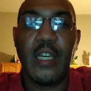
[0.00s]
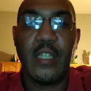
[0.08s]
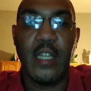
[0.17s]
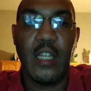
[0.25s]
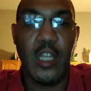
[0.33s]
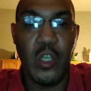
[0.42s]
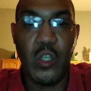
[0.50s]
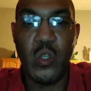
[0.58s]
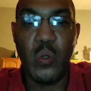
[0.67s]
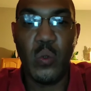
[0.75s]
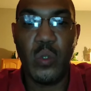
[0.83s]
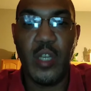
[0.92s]
that these
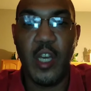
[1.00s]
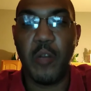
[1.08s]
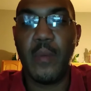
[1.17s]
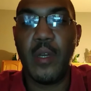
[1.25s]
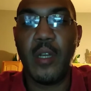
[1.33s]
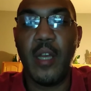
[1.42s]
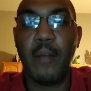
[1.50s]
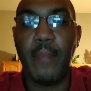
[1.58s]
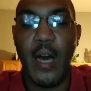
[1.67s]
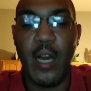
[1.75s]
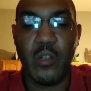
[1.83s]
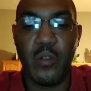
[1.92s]
two gentlemen and
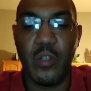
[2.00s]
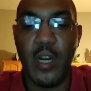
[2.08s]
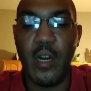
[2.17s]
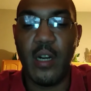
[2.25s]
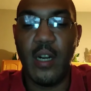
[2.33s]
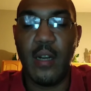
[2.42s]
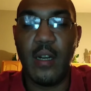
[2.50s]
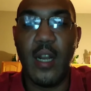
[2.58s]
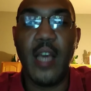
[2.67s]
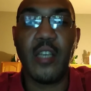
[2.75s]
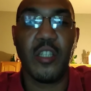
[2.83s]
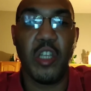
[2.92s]
boxers are
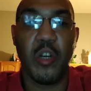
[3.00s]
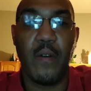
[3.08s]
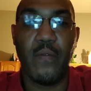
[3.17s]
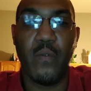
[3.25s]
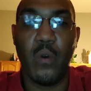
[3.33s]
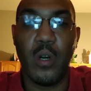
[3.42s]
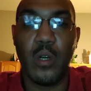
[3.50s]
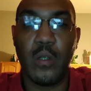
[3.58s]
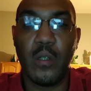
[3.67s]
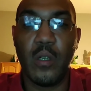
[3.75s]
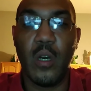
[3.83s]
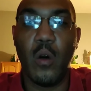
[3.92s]
legendary for,
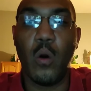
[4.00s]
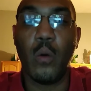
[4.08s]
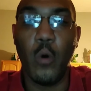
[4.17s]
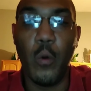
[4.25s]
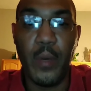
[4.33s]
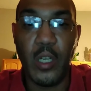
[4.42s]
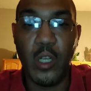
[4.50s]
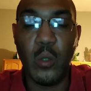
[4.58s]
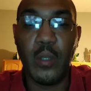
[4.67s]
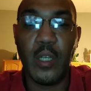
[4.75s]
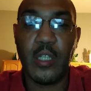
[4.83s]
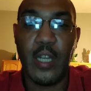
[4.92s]
or will be
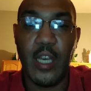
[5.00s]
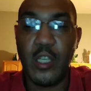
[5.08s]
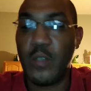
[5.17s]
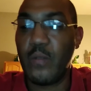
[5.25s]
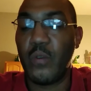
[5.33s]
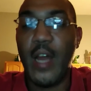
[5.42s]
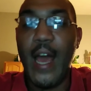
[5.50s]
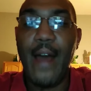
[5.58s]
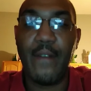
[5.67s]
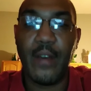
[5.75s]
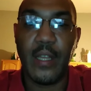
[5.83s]
known as legends for having